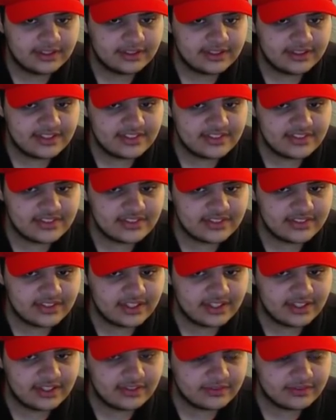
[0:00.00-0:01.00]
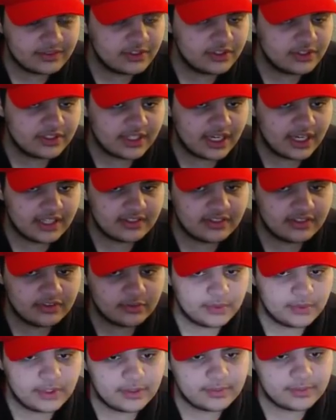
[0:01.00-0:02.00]
this is good content
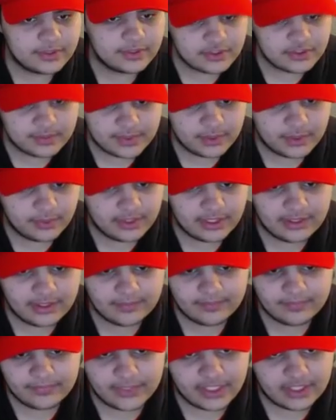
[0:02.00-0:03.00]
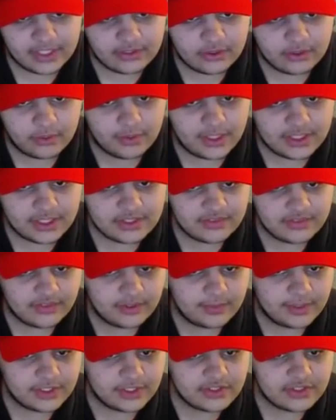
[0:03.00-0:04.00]
as well. But just be aware that I don't watch it
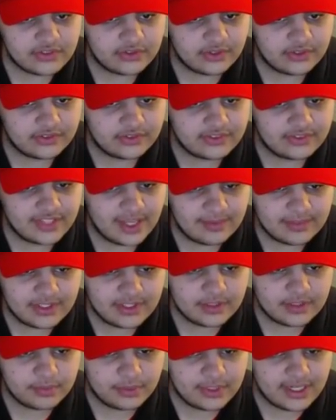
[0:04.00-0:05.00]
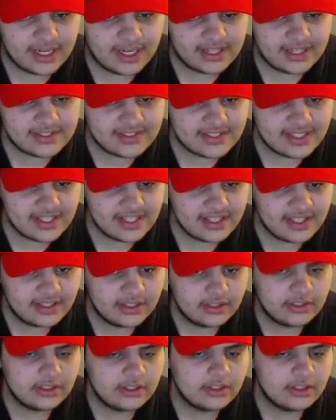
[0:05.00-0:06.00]
very much. And so I was tempted to put it at a C,
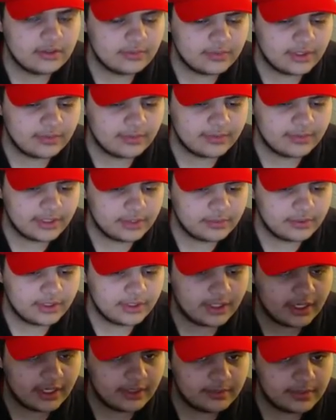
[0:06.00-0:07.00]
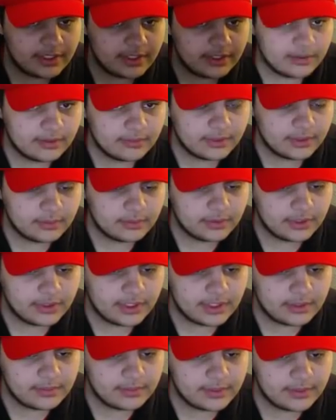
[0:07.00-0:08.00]
but I'm going to put it at a
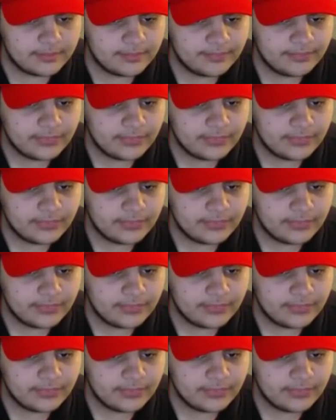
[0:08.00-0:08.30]
B.